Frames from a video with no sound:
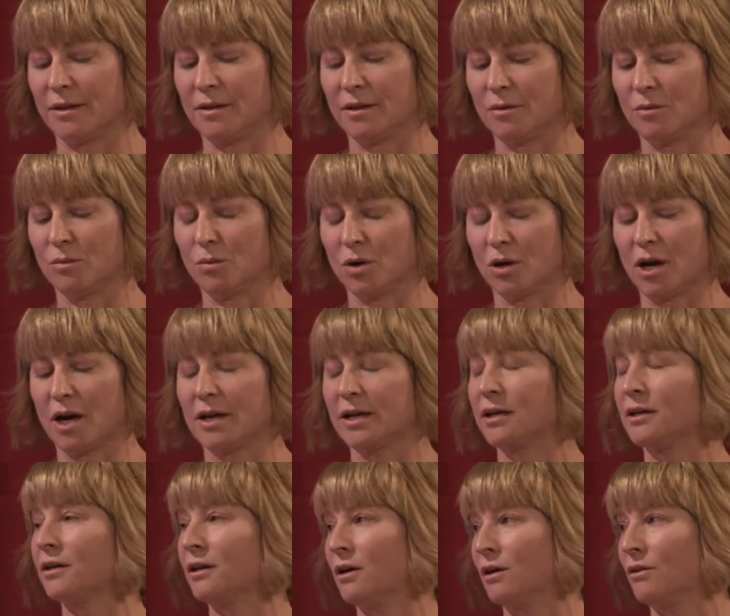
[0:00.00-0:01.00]
where I
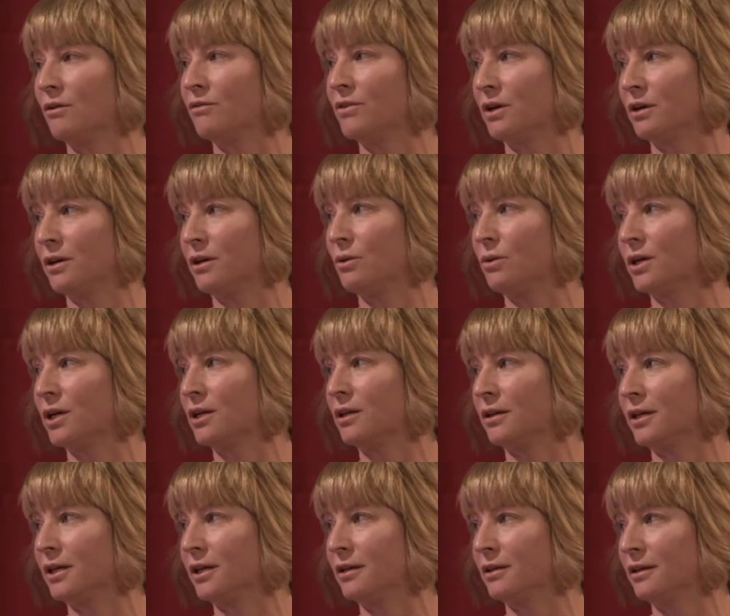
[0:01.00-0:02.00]
can go very
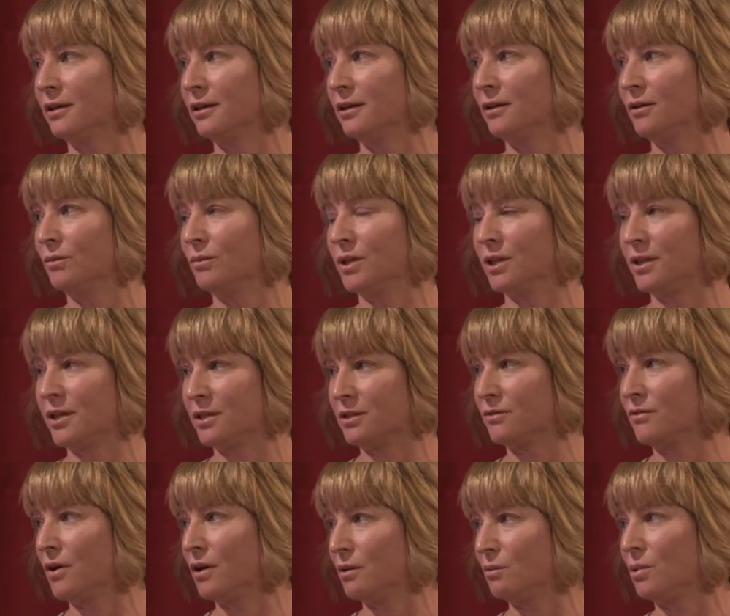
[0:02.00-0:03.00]
quickly when things
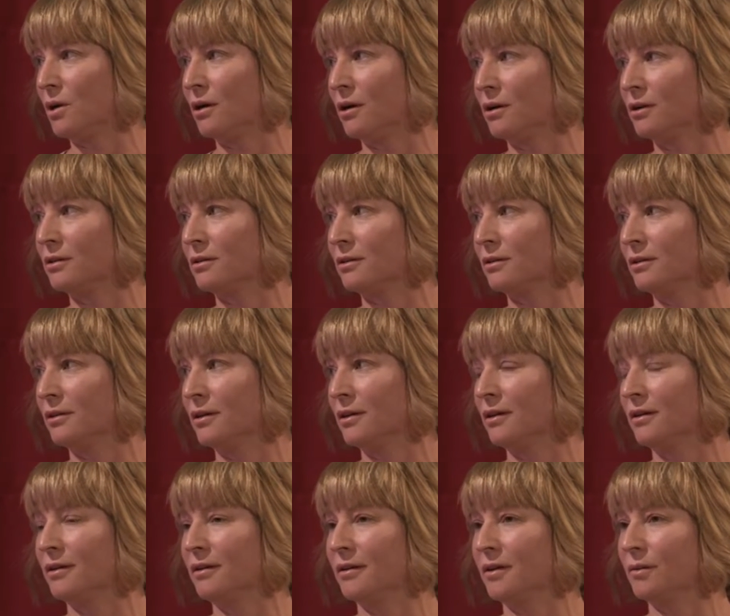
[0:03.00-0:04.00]
fall apart
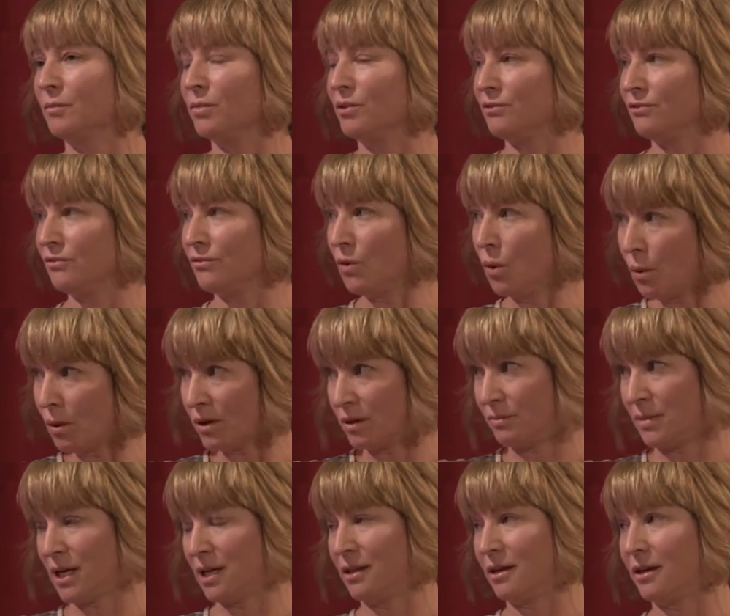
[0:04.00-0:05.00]
before in
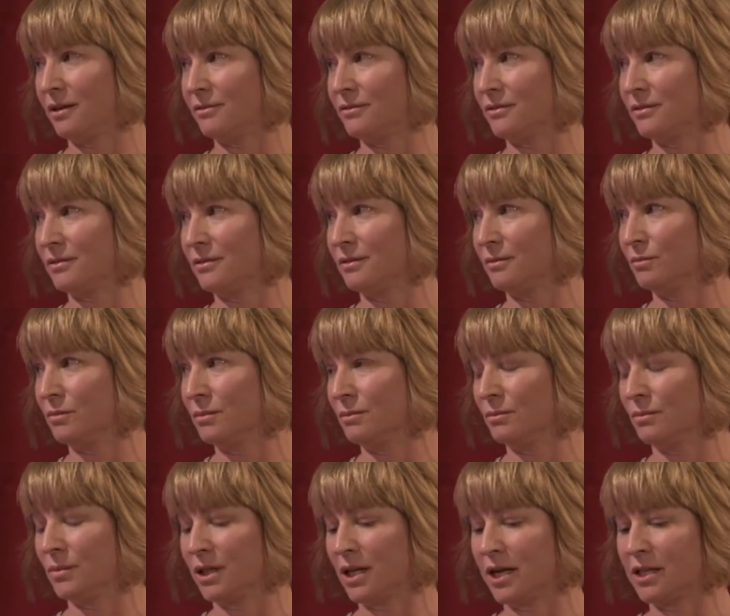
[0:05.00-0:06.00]
my life,
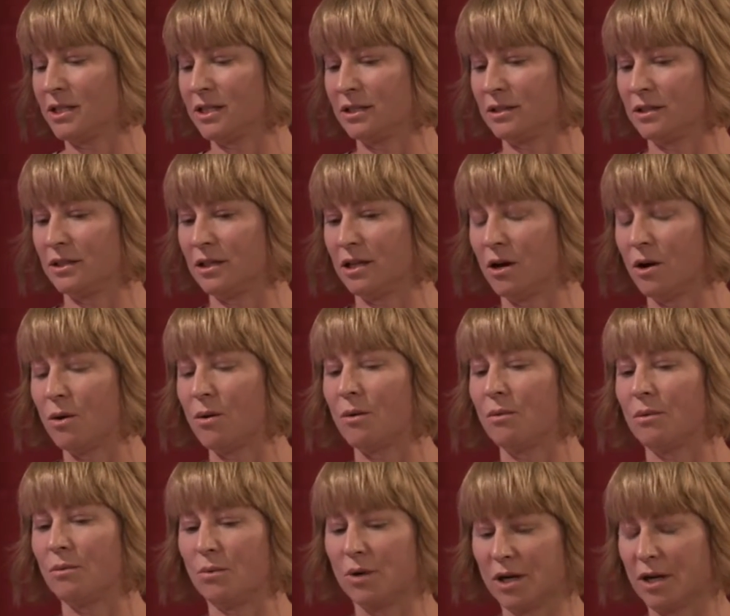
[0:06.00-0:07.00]
when I didn't know
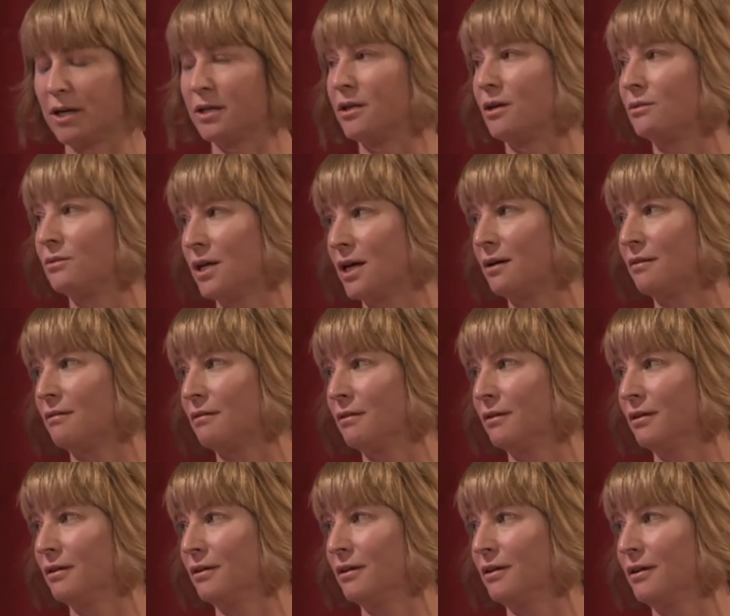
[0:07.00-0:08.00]
what I know now.
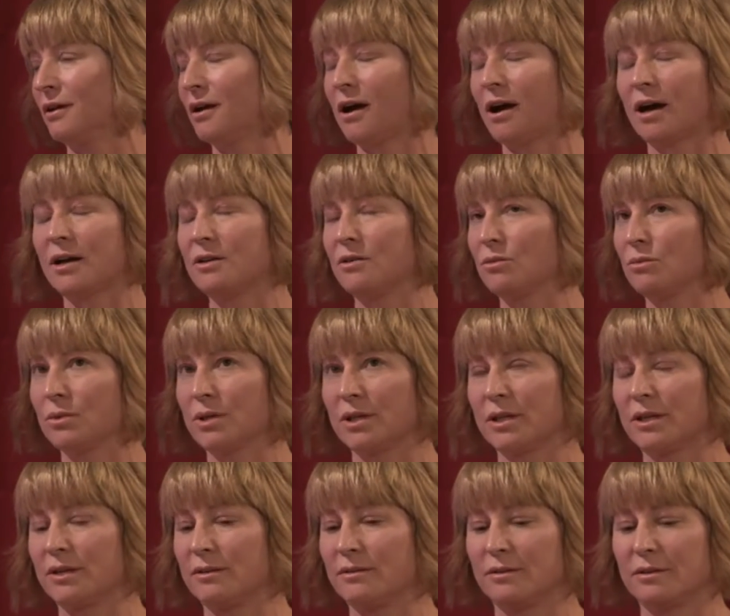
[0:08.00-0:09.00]
I don't
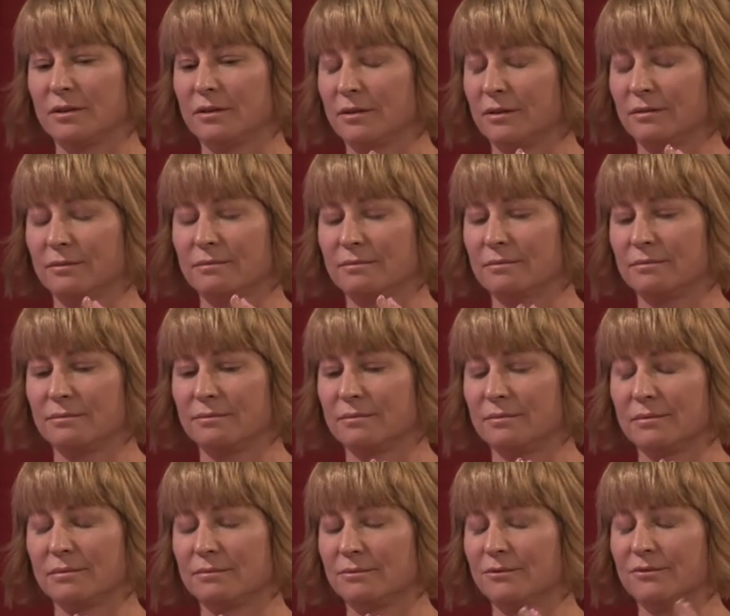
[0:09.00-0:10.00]
really
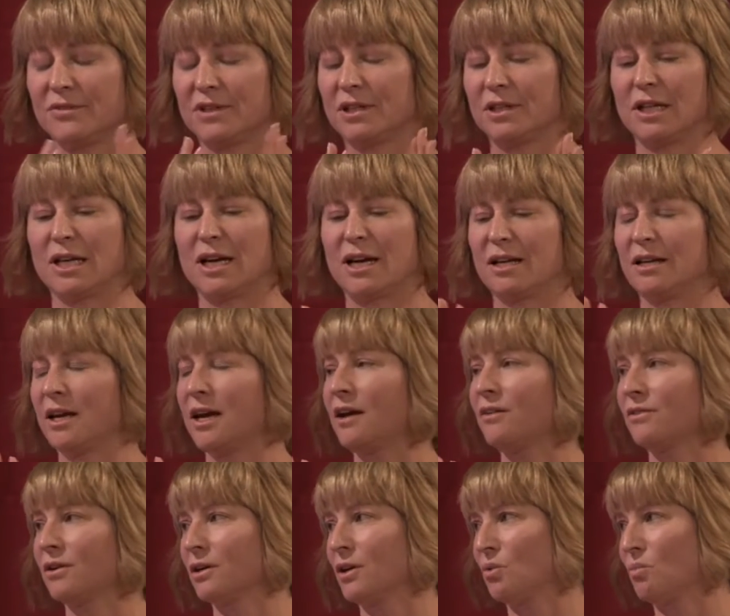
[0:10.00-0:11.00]
feel like I'd
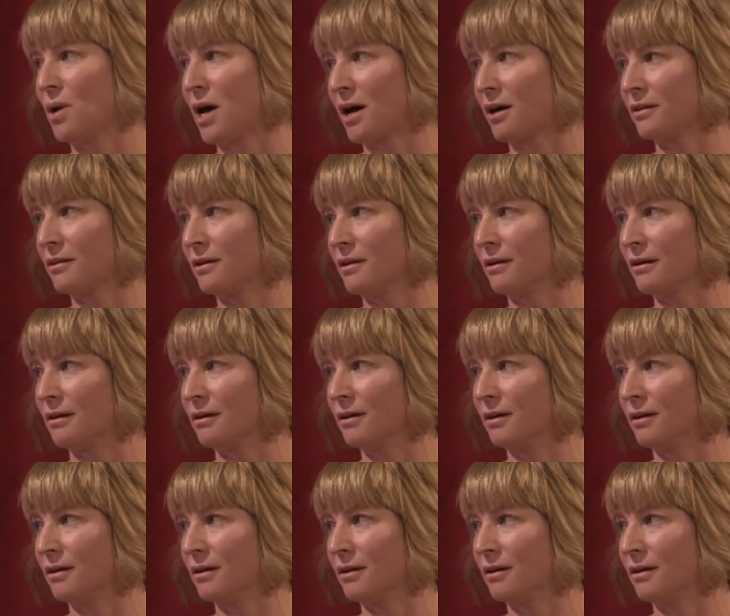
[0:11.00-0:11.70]
ever go back there.